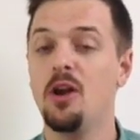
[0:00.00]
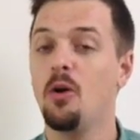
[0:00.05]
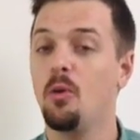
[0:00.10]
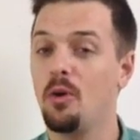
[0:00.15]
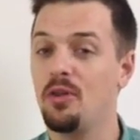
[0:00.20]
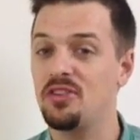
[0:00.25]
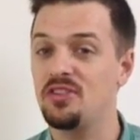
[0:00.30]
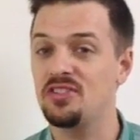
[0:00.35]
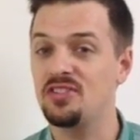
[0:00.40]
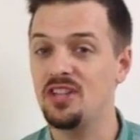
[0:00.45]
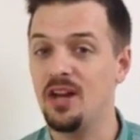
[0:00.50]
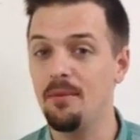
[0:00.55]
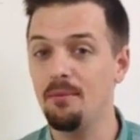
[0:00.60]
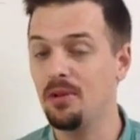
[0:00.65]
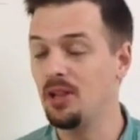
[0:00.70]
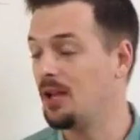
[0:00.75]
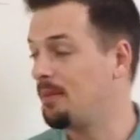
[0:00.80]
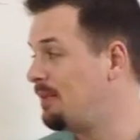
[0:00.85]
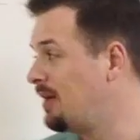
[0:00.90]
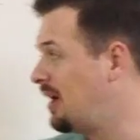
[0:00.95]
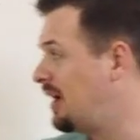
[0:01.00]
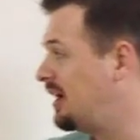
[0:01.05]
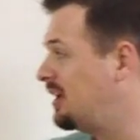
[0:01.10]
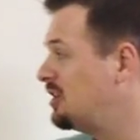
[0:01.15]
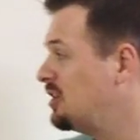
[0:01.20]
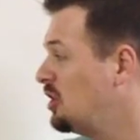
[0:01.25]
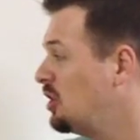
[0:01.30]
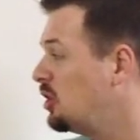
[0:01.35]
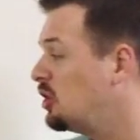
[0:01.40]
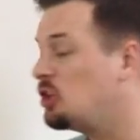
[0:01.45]
With StumbleUpon,
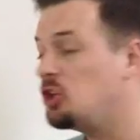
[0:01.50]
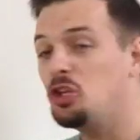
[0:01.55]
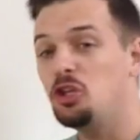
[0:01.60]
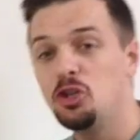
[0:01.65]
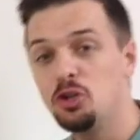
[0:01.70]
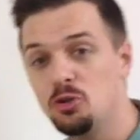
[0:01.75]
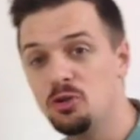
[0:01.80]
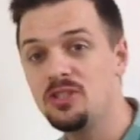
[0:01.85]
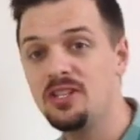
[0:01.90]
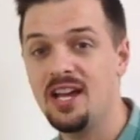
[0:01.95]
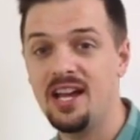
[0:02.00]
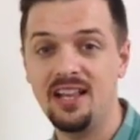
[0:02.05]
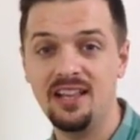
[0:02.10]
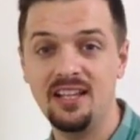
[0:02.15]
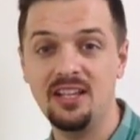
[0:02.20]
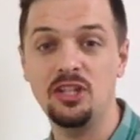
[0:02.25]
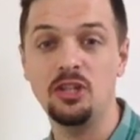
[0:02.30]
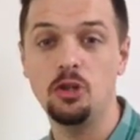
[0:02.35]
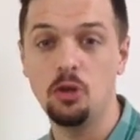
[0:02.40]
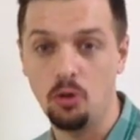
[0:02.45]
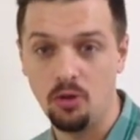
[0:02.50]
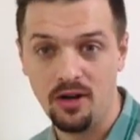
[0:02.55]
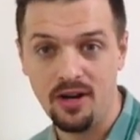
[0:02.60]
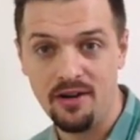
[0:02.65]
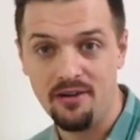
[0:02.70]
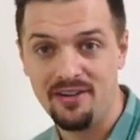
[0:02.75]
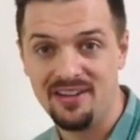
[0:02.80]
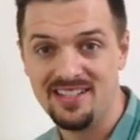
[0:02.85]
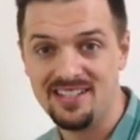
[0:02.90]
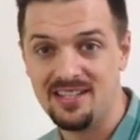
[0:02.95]
you tell it your
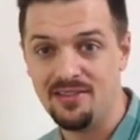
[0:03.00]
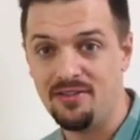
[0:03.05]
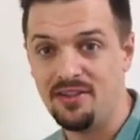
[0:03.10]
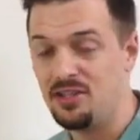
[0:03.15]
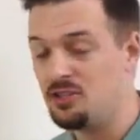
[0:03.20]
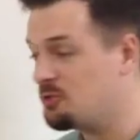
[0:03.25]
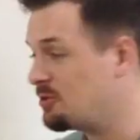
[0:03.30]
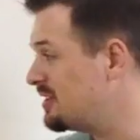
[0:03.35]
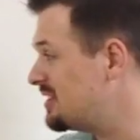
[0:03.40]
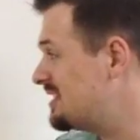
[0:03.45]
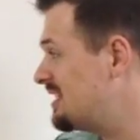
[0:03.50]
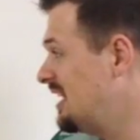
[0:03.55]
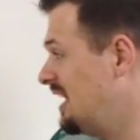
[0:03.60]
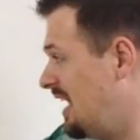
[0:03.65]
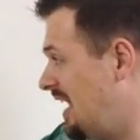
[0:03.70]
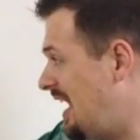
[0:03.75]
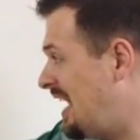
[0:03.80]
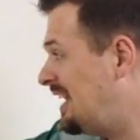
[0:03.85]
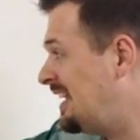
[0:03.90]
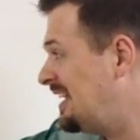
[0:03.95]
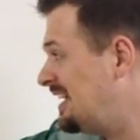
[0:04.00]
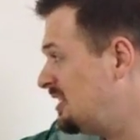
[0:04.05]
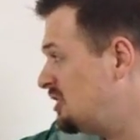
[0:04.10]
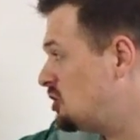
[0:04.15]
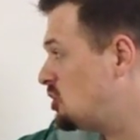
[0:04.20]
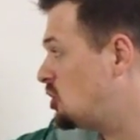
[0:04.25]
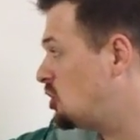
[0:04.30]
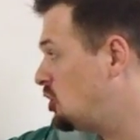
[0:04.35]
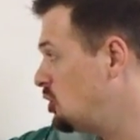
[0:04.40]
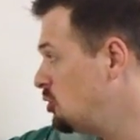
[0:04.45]
areas of interest, and it
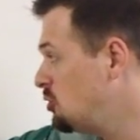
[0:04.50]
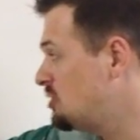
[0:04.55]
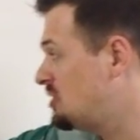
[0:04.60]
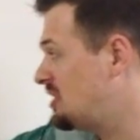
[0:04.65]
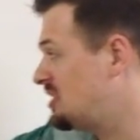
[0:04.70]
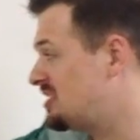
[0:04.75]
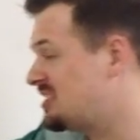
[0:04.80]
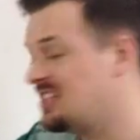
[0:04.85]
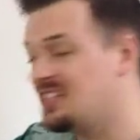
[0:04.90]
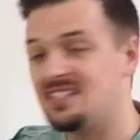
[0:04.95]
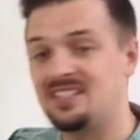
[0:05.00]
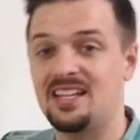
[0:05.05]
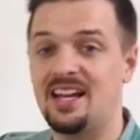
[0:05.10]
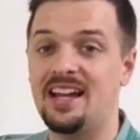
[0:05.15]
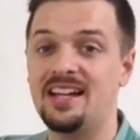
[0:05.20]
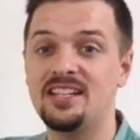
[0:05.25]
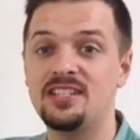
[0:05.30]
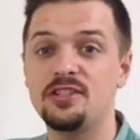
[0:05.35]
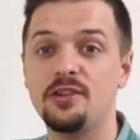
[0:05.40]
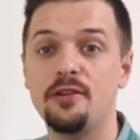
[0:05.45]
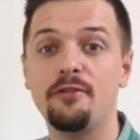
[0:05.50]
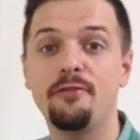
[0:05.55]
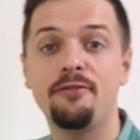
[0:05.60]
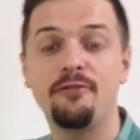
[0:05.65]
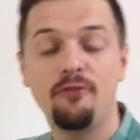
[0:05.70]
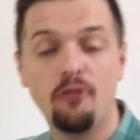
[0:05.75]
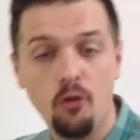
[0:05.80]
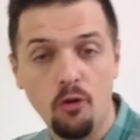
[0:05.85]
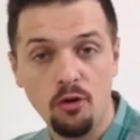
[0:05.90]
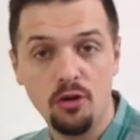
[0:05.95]
chooses the sites
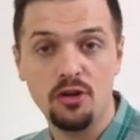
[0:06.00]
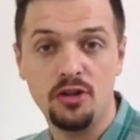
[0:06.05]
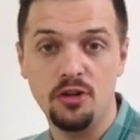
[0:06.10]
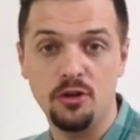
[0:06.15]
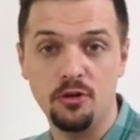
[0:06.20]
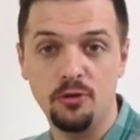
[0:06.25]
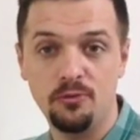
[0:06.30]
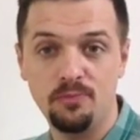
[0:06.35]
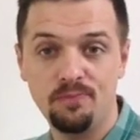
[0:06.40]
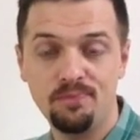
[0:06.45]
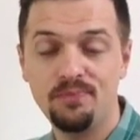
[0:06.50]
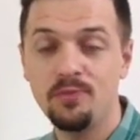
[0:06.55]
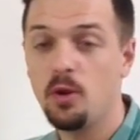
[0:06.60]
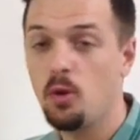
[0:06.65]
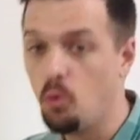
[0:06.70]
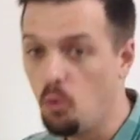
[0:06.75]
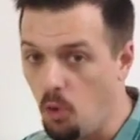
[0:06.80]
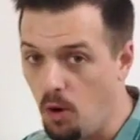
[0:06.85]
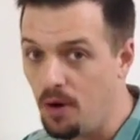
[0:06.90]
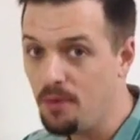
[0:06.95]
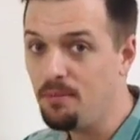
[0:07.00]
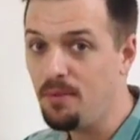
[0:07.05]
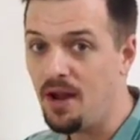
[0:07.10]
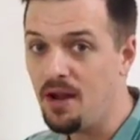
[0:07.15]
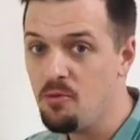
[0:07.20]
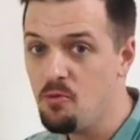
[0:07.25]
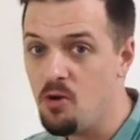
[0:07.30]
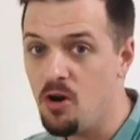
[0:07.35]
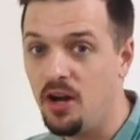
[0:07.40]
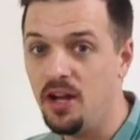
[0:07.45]
for you. One by
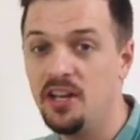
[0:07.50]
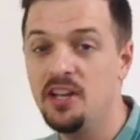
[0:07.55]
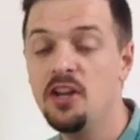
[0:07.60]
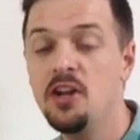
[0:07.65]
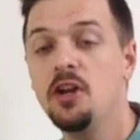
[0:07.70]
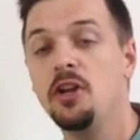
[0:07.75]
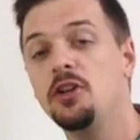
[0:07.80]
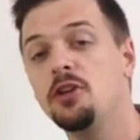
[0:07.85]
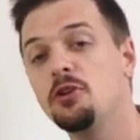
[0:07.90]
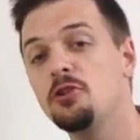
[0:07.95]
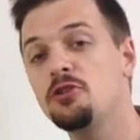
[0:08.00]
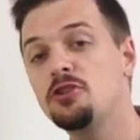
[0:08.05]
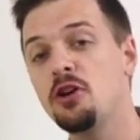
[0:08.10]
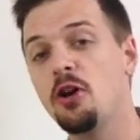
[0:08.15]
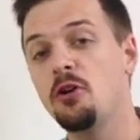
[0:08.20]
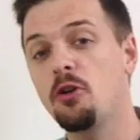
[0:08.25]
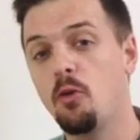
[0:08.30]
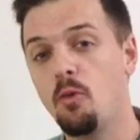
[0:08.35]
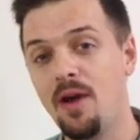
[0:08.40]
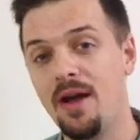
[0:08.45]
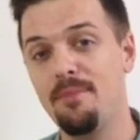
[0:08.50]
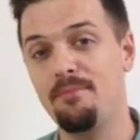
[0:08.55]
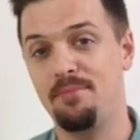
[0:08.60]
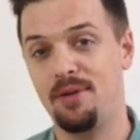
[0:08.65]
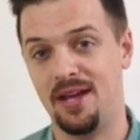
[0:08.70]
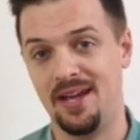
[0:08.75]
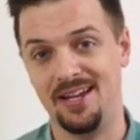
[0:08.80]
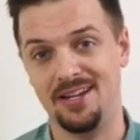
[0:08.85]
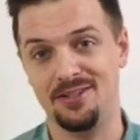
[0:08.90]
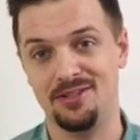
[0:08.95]
one, you're shown a web
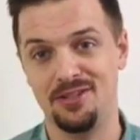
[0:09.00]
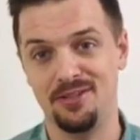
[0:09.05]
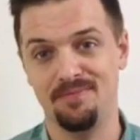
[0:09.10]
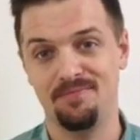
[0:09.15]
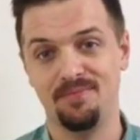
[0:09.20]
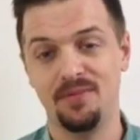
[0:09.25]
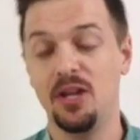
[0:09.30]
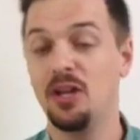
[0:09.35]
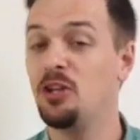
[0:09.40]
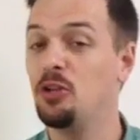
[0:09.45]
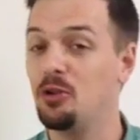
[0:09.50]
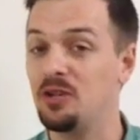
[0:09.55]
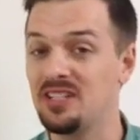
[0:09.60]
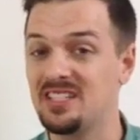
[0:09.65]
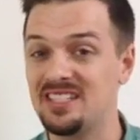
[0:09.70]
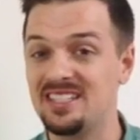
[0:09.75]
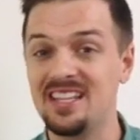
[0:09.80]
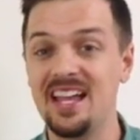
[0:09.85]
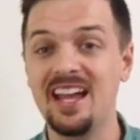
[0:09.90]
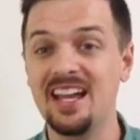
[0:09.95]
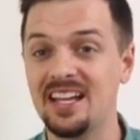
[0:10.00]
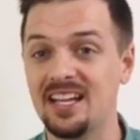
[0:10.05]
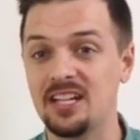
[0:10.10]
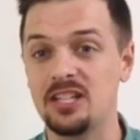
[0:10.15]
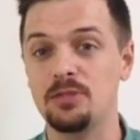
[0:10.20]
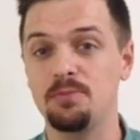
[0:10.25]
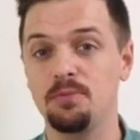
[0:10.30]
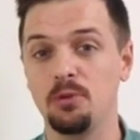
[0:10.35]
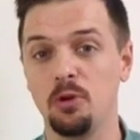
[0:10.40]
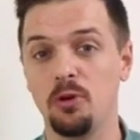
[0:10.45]
page. You can stay and
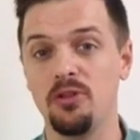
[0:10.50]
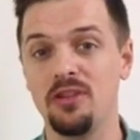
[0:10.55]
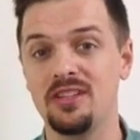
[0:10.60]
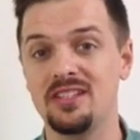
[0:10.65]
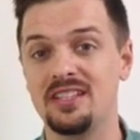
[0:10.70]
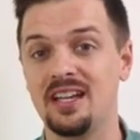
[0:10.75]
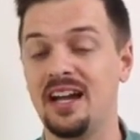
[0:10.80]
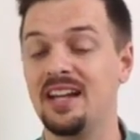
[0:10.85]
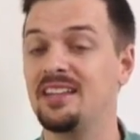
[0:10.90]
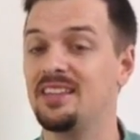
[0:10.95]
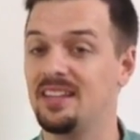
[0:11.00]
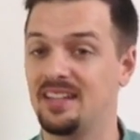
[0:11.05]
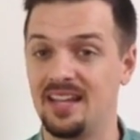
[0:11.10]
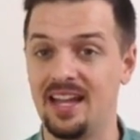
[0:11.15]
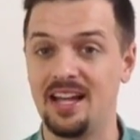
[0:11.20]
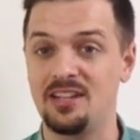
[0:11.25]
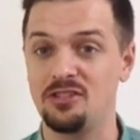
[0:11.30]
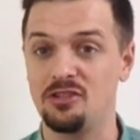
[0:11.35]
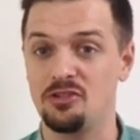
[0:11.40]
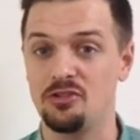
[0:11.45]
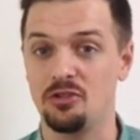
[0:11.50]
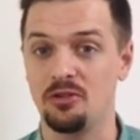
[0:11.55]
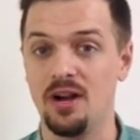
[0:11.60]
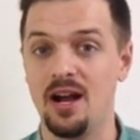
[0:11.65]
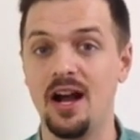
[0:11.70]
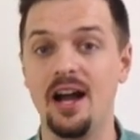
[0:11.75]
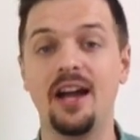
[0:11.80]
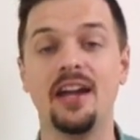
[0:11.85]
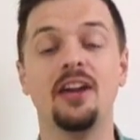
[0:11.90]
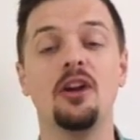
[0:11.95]
explore the site that catches your
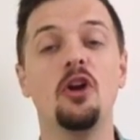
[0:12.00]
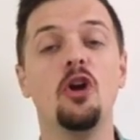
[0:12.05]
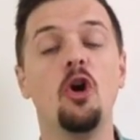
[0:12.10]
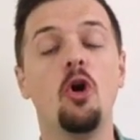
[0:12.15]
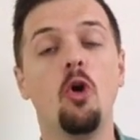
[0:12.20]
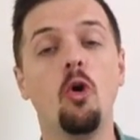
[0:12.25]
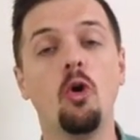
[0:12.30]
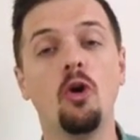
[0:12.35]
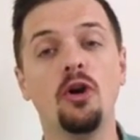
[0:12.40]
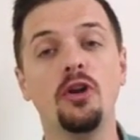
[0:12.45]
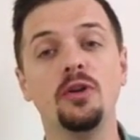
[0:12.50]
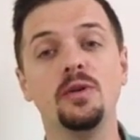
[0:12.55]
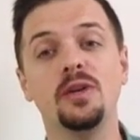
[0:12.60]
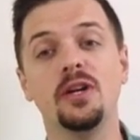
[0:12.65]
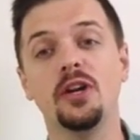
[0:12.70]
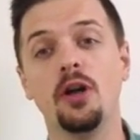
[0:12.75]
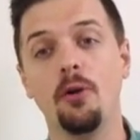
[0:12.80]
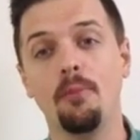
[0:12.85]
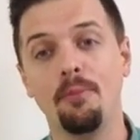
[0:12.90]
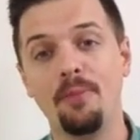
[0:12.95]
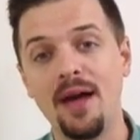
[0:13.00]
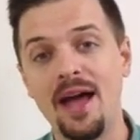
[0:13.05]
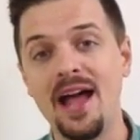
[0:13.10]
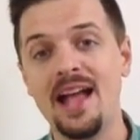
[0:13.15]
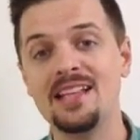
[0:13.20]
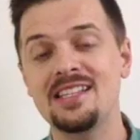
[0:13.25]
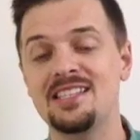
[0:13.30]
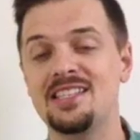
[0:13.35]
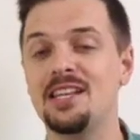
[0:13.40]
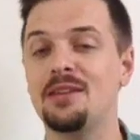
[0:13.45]
eye, or you can go
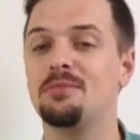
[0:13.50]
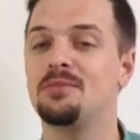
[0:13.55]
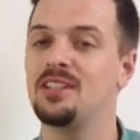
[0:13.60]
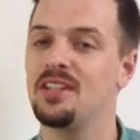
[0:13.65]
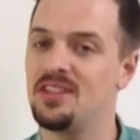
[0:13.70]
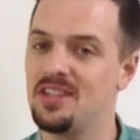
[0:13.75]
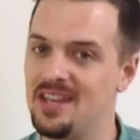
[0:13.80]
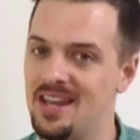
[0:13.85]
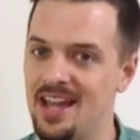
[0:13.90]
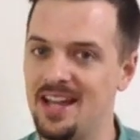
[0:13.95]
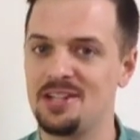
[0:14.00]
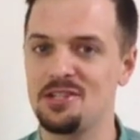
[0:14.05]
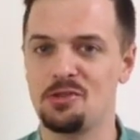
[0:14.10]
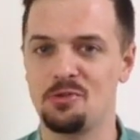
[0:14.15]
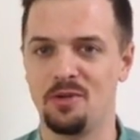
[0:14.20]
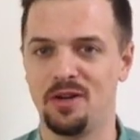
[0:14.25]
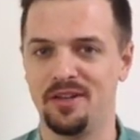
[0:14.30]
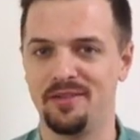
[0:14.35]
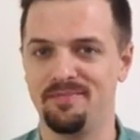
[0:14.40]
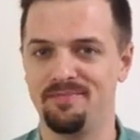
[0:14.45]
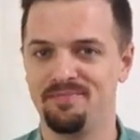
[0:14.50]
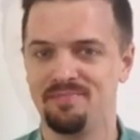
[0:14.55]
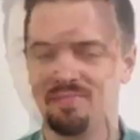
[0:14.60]
past them to the next one.